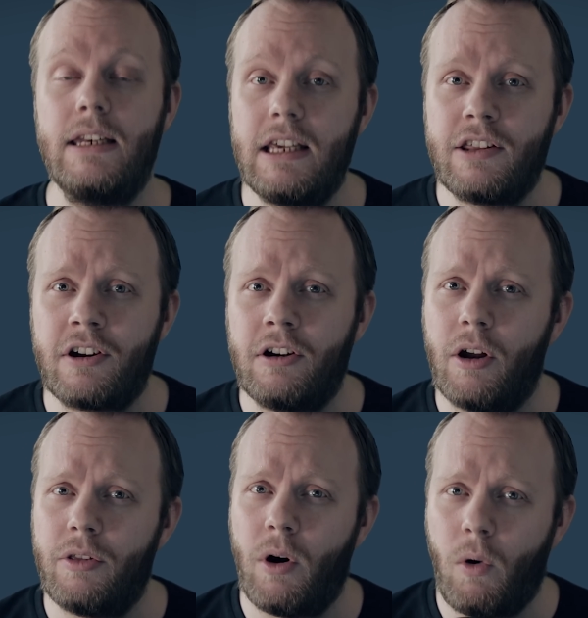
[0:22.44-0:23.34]

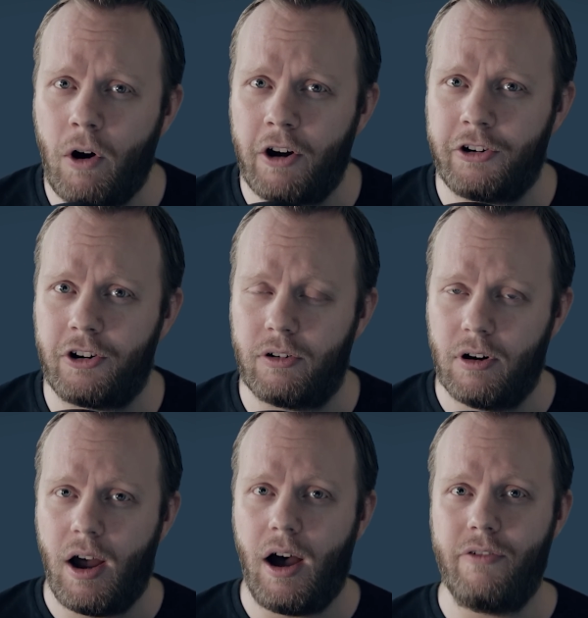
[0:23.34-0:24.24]
neither the
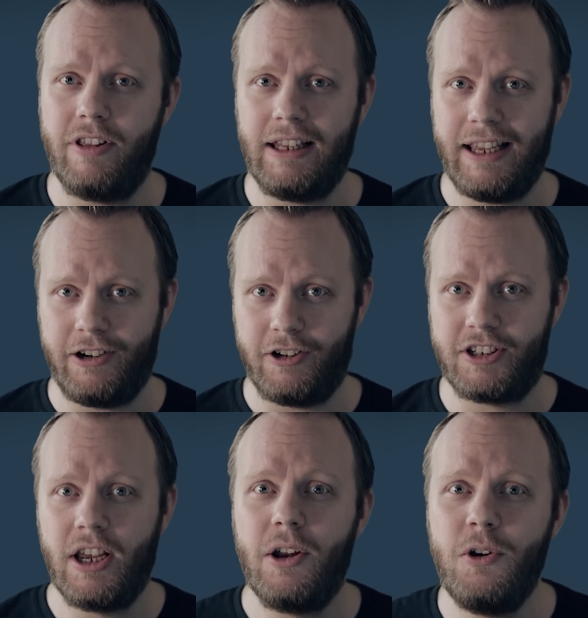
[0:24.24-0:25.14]
order of the
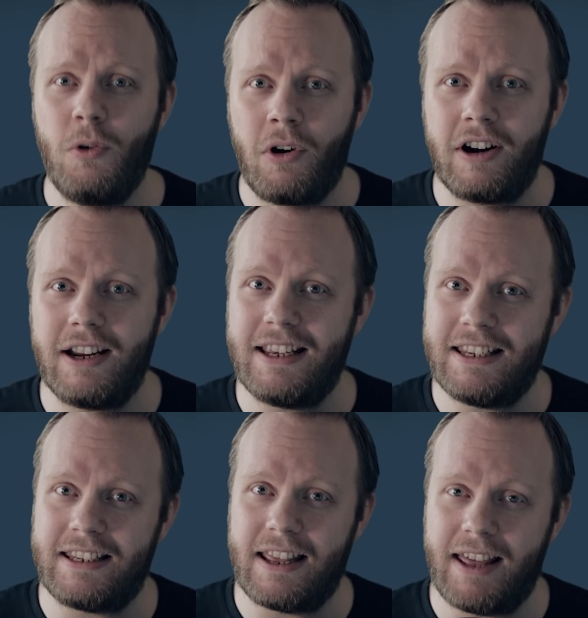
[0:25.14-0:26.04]
letters, nor
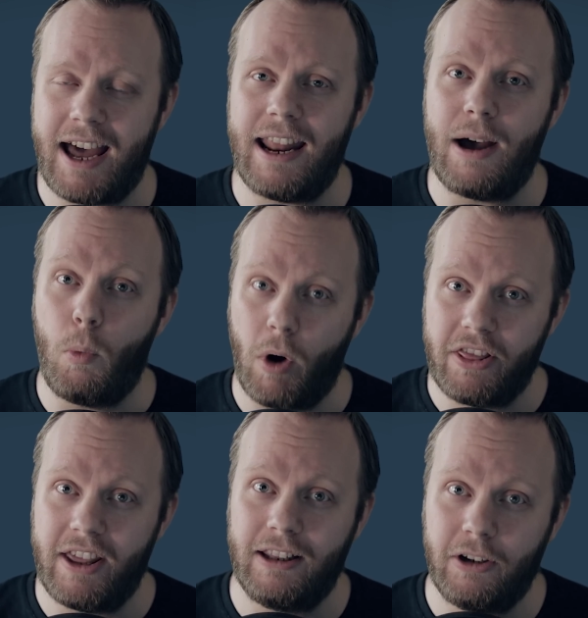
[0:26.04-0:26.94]
is that
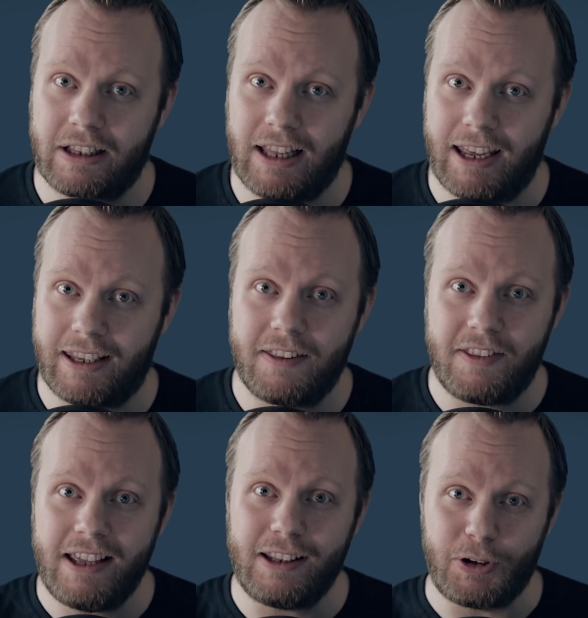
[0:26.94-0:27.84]
what they look like.
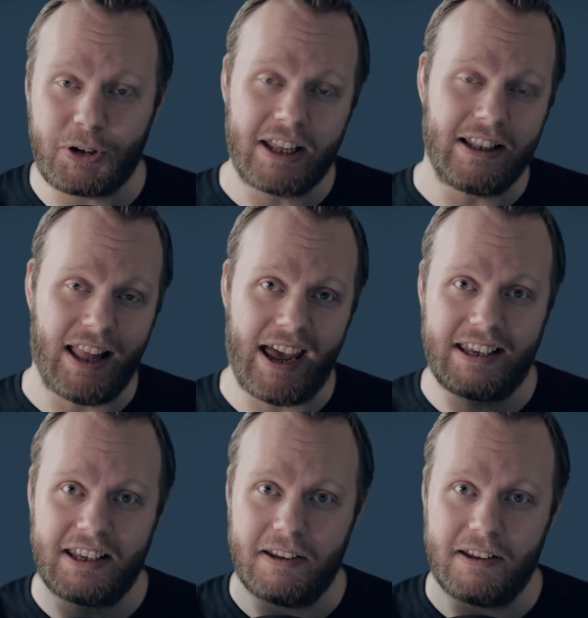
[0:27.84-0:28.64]
They look like